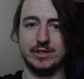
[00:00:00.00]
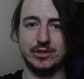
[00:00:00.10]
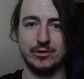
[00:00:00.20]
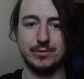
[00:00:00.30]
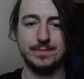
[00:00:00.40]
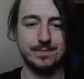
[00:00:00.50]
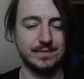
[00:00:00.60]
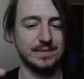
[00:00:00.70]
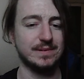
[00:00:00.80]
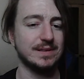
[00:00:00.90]
issue.
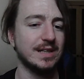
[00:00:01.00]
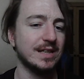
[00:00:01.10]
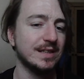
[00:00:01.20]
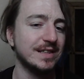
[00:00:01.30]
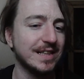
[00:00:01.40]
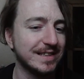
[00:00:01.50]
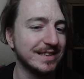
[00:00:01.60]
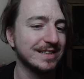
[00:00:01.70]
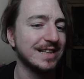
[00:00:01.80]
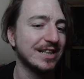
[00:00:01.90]

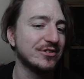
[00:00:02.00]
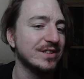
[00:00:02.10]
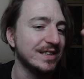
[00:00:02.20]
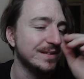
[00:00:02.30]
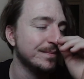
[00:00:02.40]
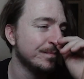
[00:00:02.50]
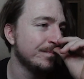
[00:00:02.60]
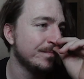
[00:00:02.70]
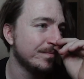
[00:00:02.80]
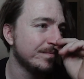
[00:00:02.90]
Nothing to actually...
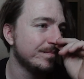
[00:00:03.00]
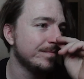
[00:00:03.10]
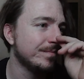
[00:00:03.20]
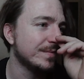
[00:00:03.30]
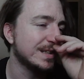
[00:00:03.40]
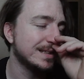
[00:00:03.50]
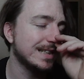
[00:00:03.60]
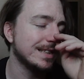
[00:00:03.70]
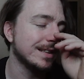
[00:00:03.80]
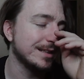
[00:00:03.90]
It
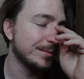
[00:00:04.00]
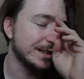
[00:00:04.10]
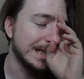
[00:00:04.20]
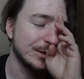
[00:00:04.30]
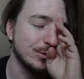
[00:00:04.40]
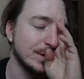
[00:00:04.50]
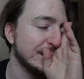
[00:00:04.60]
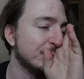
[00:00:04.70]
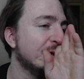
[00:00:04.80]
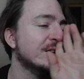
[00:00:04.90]
says nothing about the actual
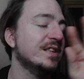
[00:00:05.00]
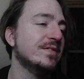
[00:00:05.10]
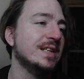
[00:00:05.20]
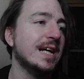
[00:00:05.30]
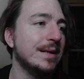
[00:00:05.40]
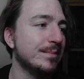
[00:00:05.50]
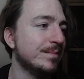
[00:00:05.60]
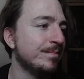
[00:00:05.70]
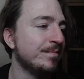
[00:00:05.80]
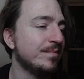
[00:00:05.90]
like quality of the game
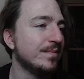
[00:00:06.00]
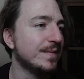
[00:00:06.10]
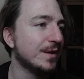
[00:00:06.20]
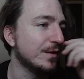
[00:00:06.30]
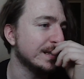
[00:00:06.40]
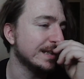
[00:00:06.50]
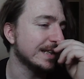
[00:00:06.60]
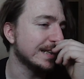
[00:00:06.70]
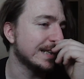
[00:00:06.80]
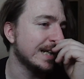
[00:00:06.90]
or anything
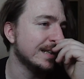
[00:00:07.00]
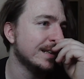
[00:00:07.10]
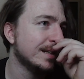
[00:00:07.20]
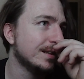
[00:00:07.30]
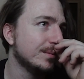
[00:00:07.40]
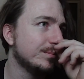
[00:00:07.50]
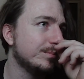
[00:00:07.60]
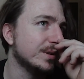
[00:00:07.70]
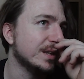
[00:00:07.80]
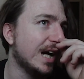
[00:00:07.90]
like that.
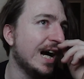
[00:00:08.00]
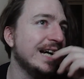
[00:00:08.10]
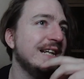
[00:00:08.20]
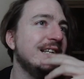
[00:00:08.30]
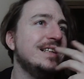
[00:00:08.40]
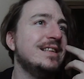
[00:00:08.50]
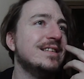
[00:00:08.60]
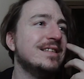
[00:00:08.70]
But I